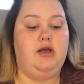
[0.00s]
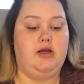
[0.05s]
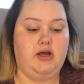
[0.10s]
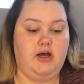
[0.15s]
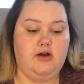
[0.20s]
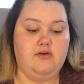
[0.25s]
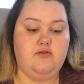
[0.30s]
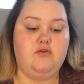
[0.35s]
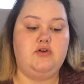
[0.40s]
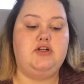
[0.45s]

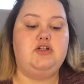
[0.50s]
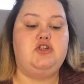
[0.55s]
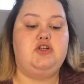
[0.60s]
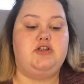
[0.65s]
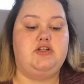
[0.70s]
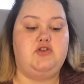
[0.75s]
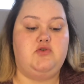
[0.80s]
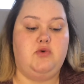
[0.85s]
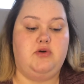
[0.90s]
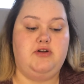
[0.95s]
coverage
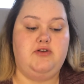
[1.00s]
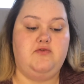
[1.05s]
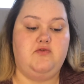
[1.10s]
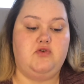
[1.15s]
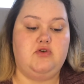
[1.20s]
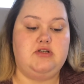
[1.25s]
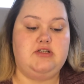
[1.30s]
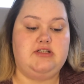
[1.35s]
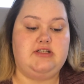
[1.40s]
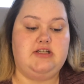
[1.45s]
in
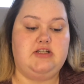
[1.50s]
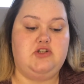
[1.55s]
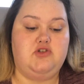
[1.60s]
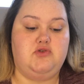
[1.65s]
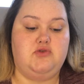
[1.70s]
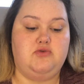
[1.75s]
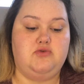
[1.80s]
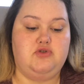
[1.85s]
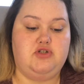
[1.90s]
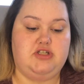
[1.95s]
24 skin
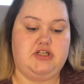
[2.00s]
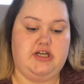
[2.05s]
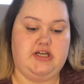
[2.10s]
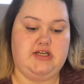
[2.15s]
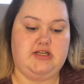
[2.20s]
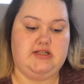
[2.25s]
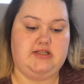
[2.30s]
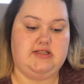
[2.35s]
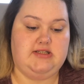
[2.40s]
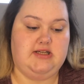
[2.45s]
true
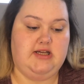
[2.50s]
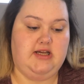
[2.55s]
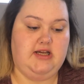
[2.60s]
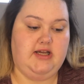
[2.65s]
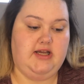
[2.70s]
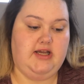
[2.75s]
shades.